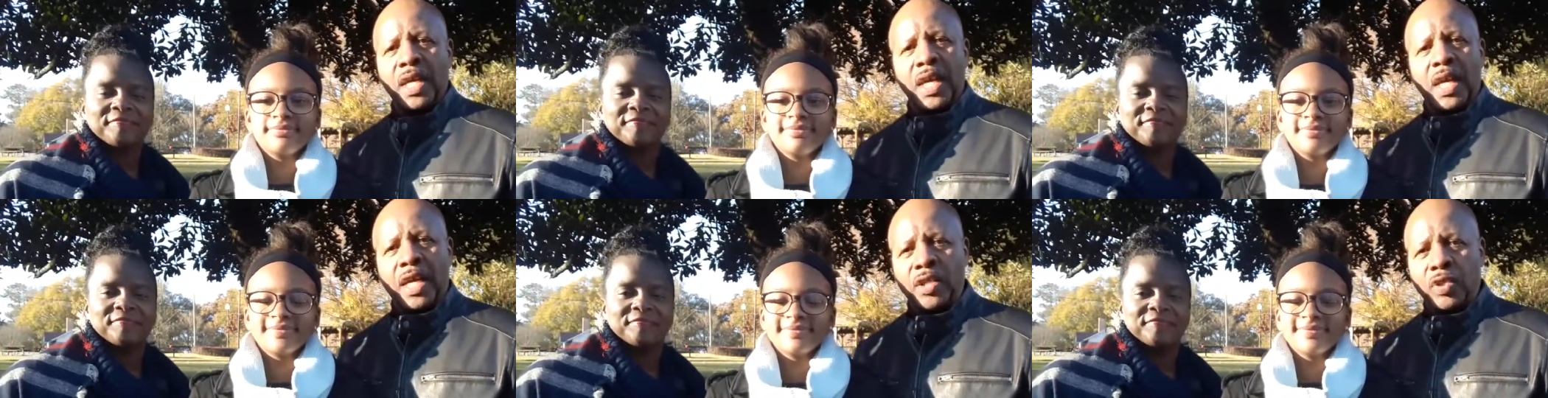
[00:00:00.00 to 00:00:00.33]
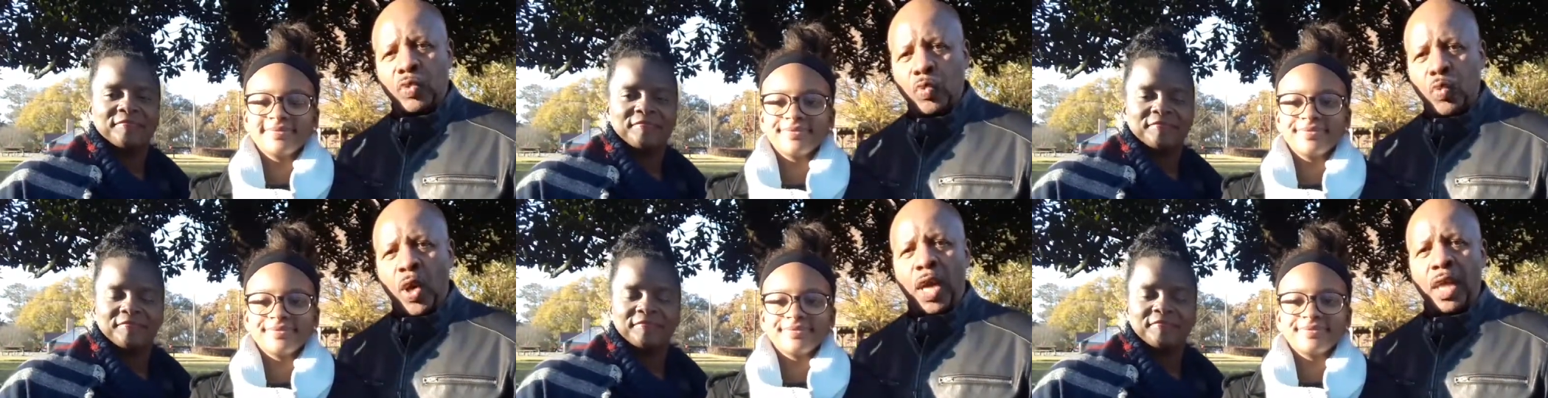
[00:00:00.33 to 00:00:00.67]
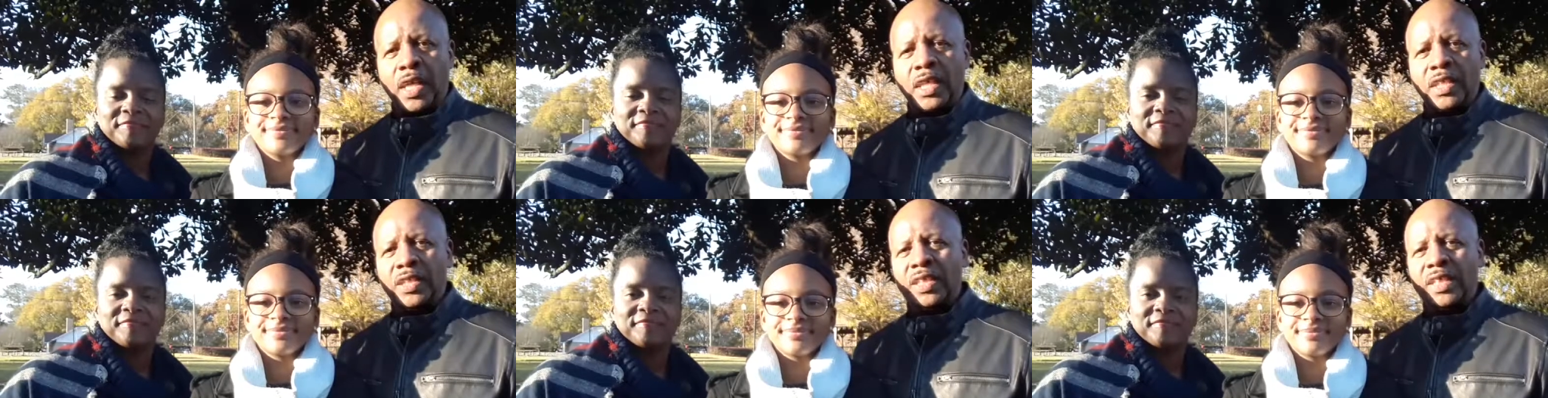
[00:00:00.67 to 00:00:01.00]
Speaker 1: as
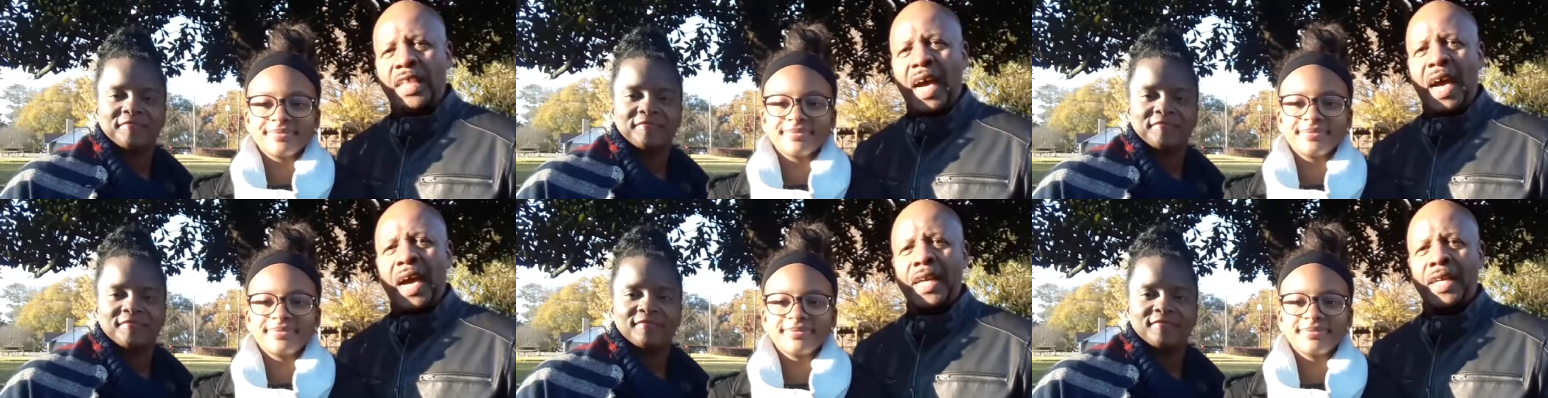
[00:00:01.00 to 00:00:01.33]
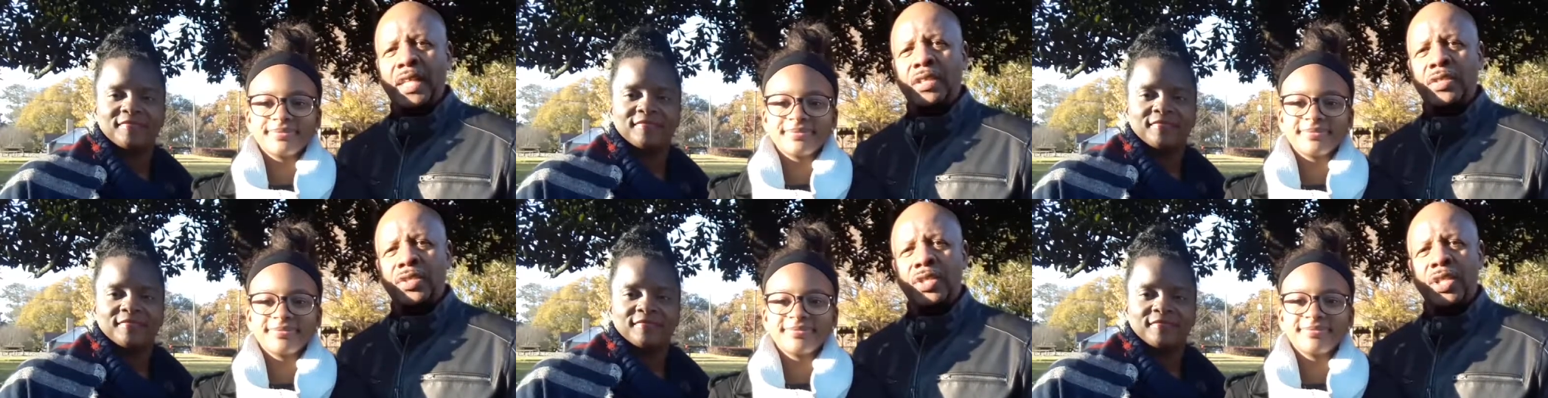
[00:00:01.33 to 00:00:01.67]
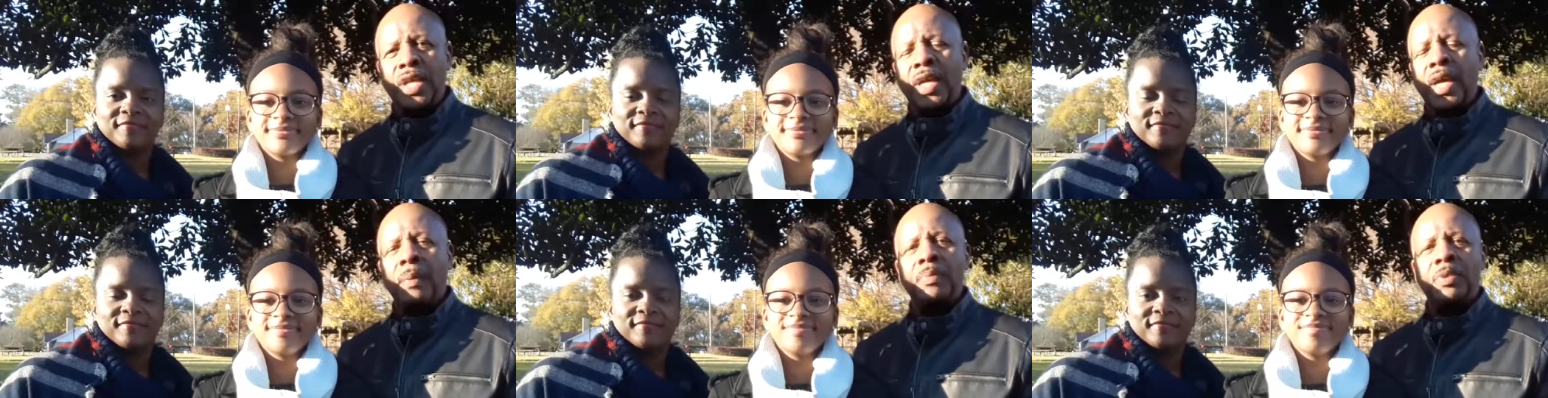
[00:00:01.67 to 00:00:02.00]
well as guidance
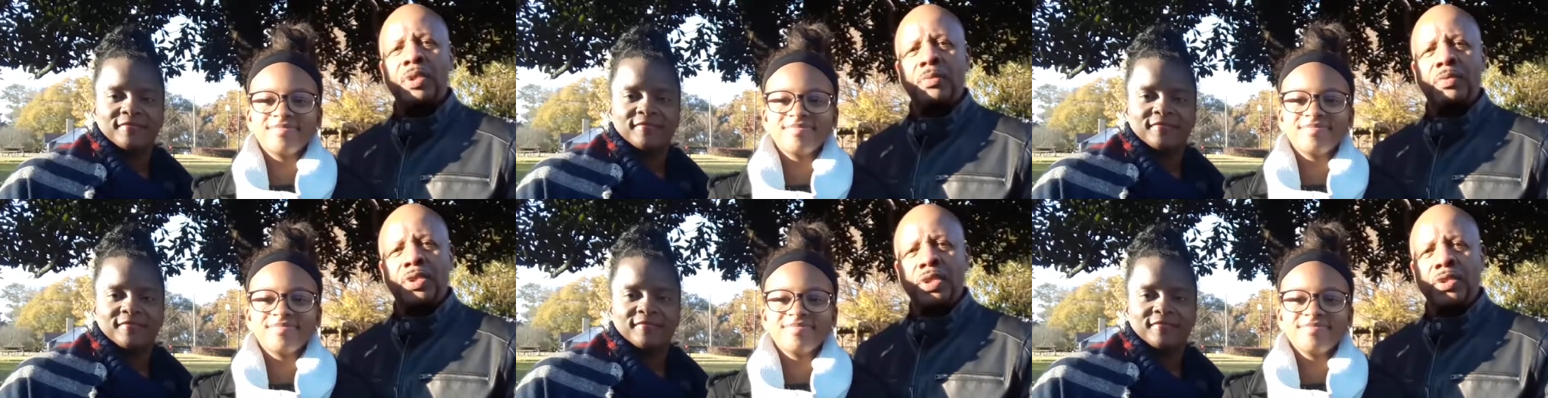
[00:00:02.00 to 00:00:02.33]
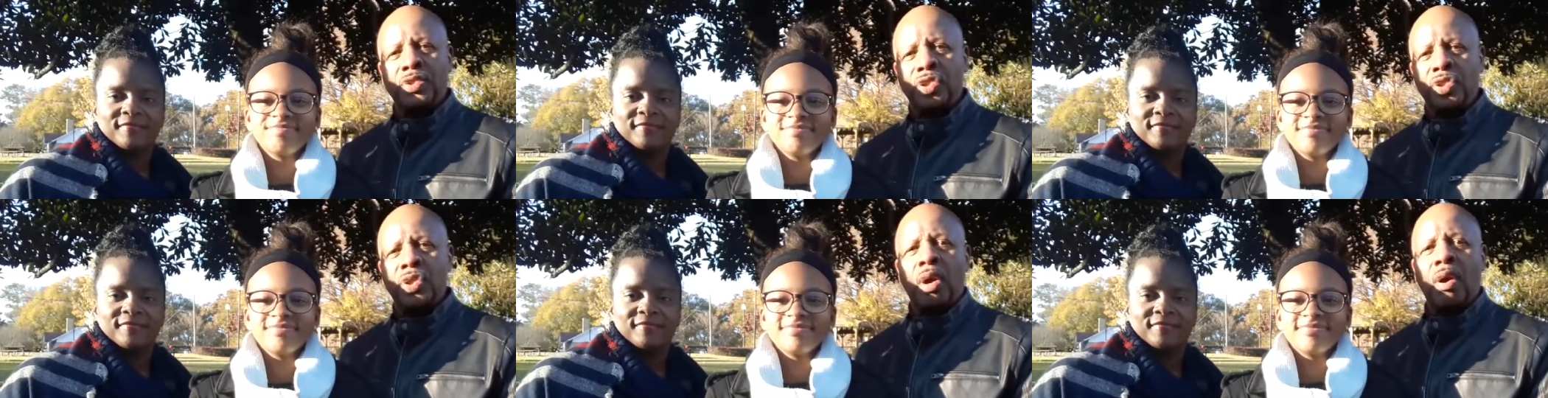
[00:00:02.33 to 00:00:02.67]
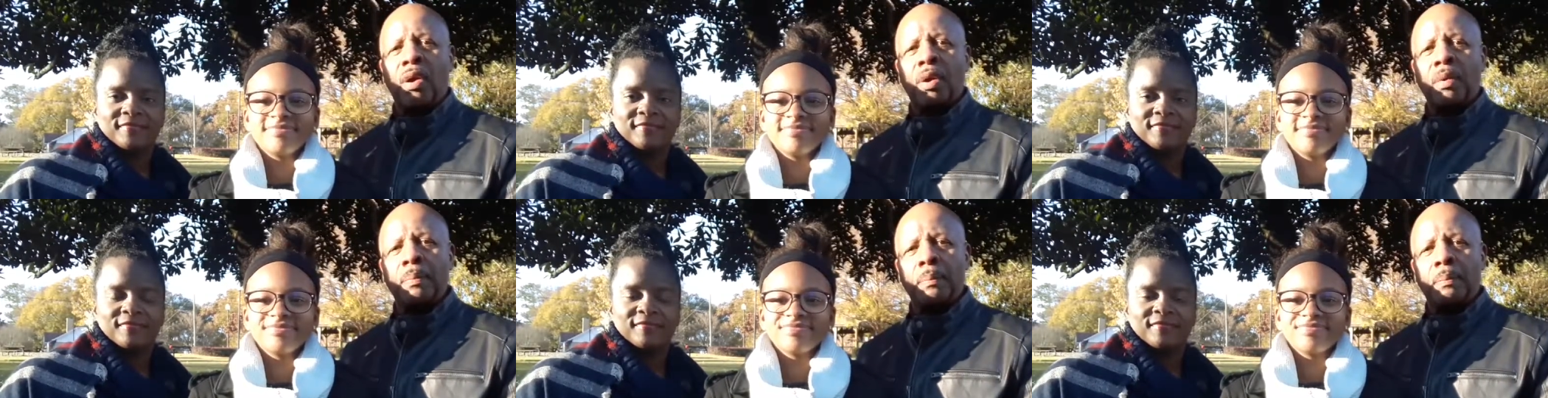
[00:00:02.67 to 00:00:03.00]
to help them to
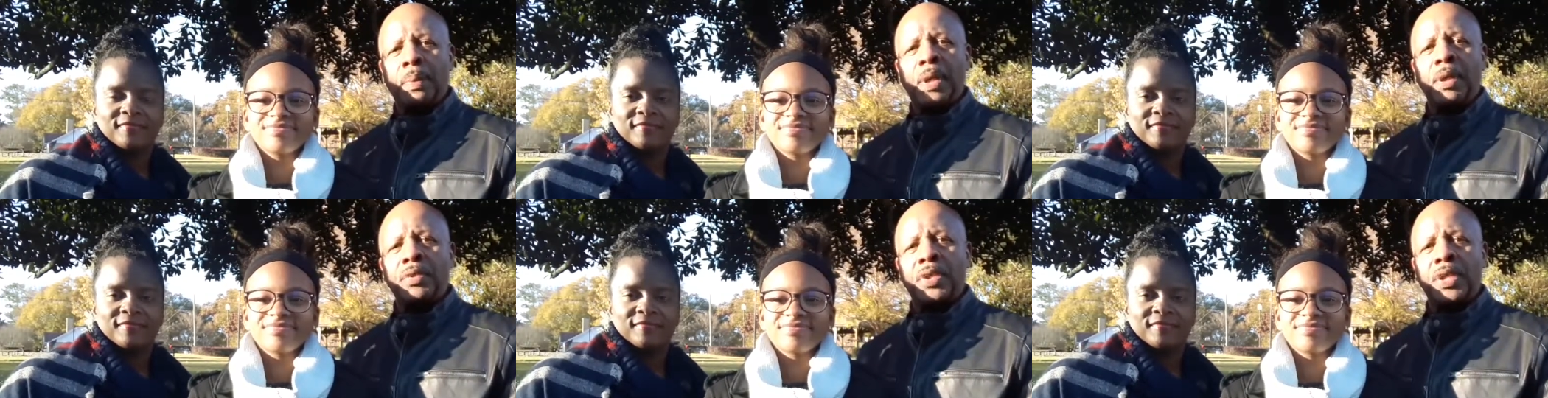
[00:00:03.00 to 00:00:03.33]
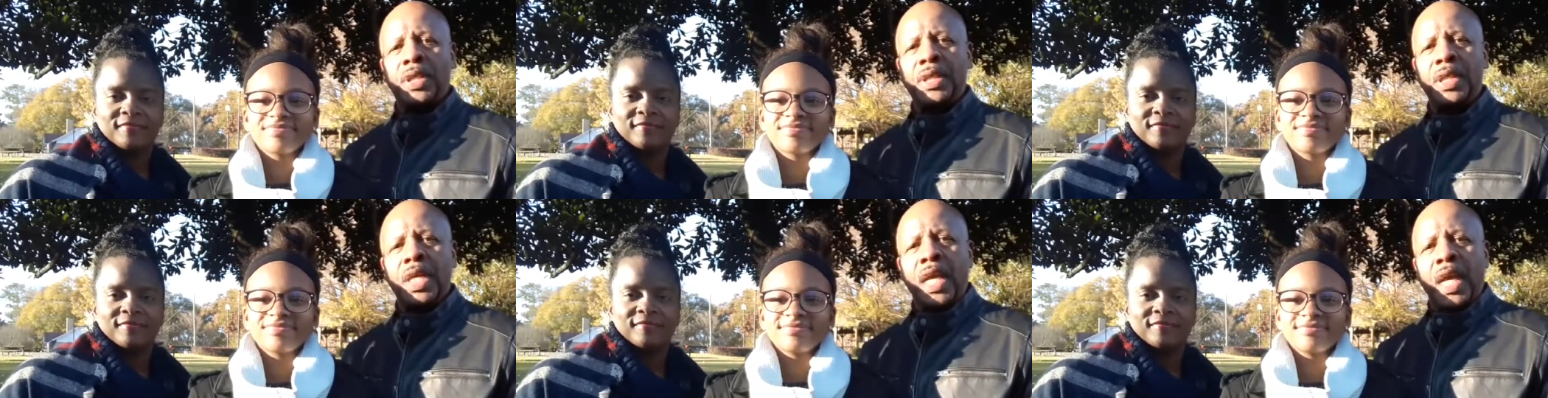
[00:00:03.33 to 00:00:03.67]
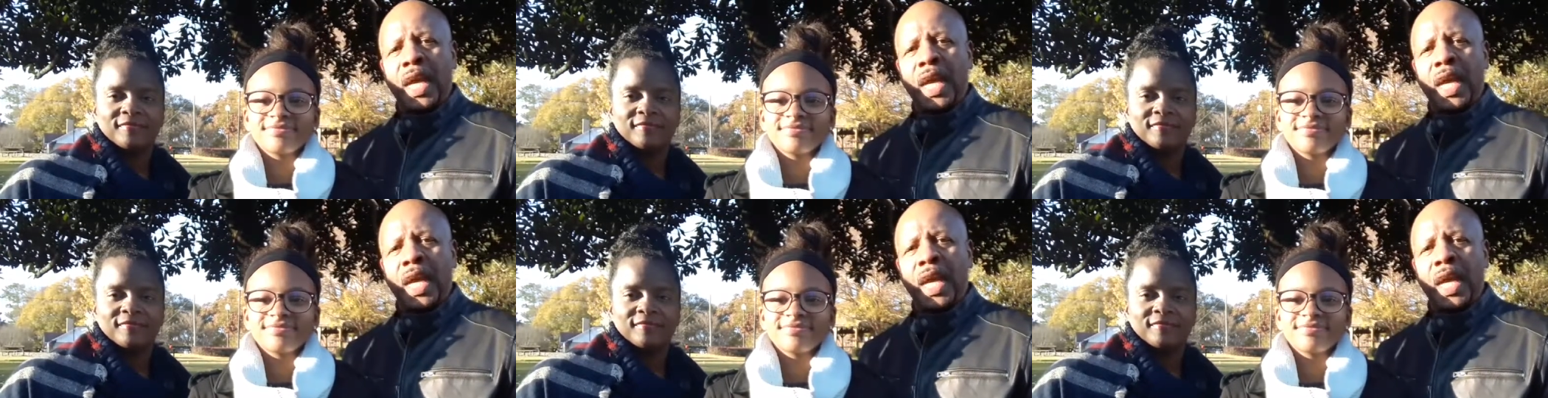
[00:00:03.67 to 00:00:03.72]
start building